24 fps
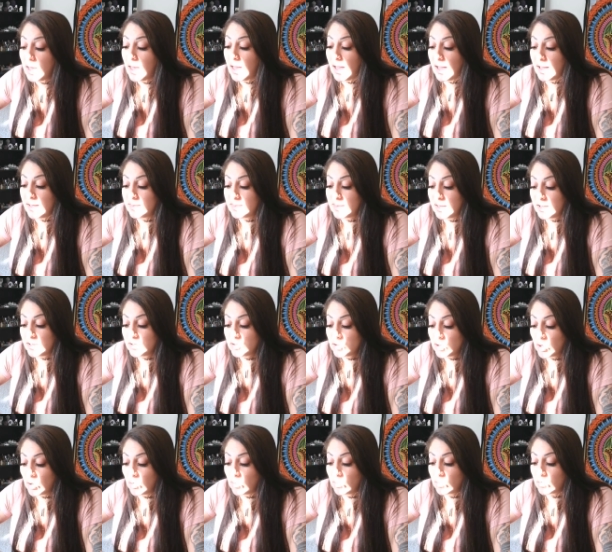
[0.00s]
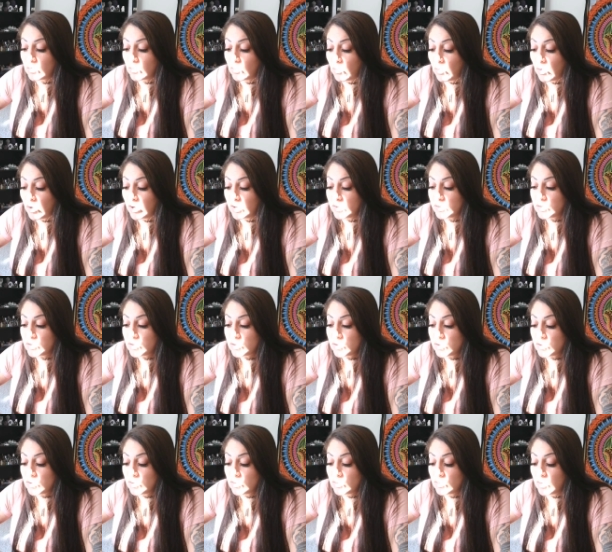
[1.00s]
and they don't want
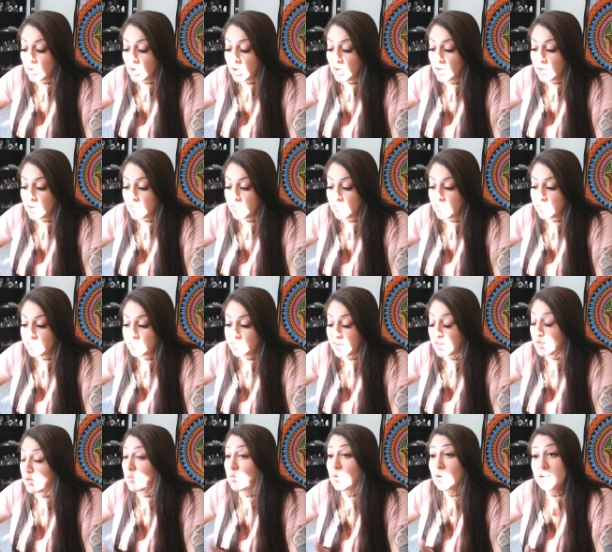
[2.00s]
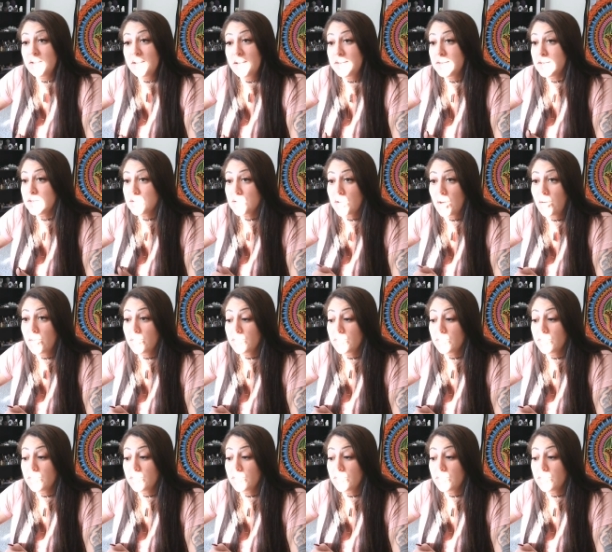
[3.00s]
to, um, they don't want to let this go.